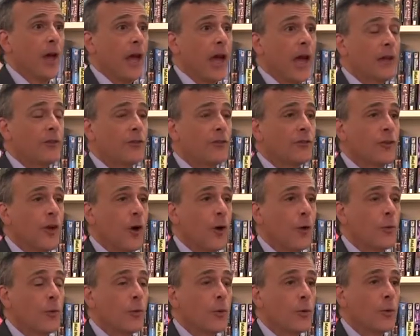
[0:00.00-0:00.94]
And
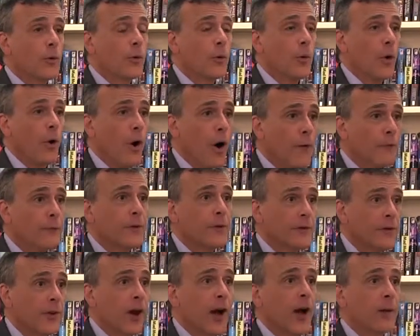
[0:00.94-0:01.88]
so
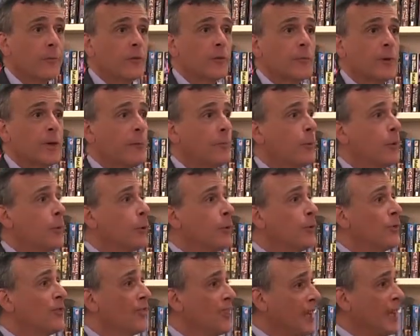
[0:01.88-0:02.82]
oftentimes people
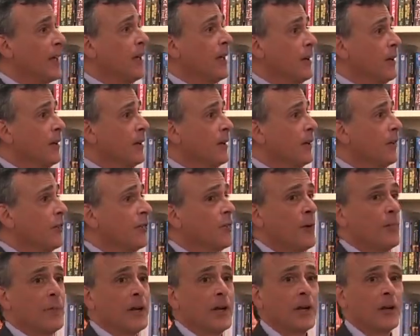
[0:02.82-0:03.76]
who see
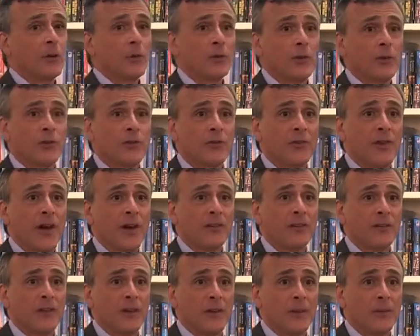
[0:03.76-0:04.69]
somebody who looks
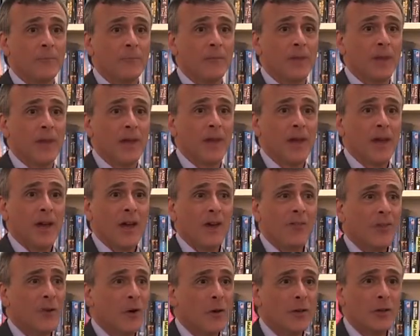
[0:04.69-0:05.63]
like Tim,
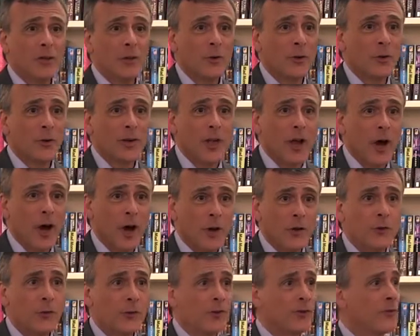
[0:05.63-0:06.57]
and there are literally
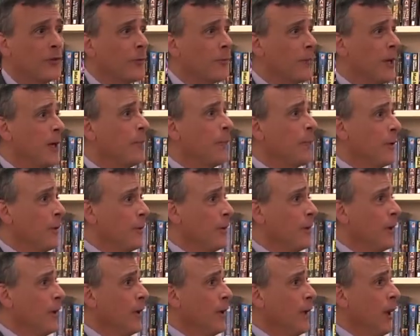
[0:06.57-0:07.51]
hundreds of people
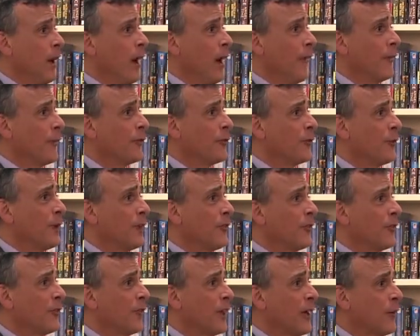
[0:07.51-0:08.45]
on the
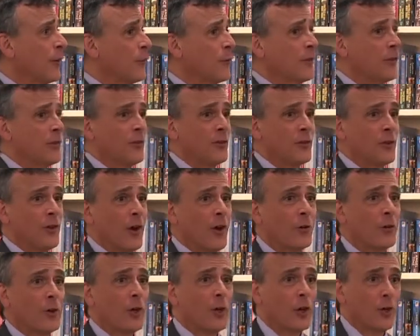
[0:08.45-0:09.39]
streets of San
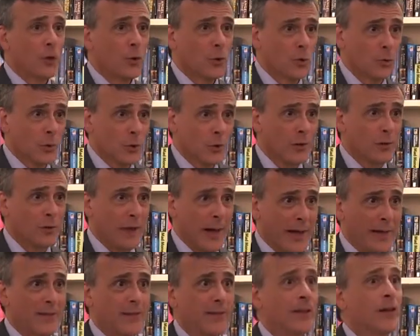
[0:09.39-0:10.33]
Francisco who look
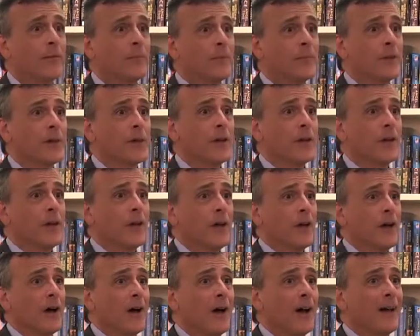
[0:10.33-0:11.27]
like Tim,
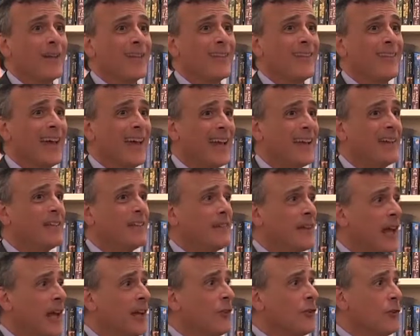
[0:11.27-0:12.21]
they
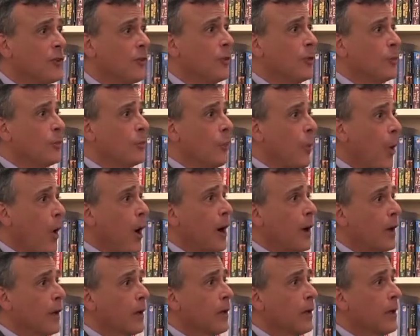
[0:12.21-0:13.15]
tend to
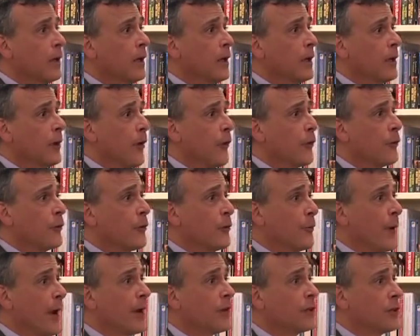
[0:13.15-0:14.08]
walk in another
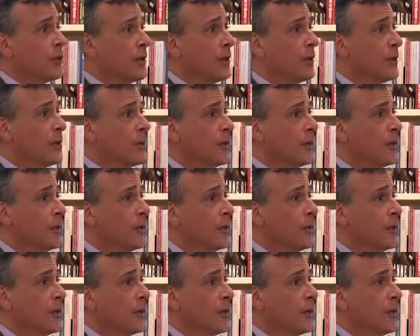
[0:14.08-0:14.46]
direction.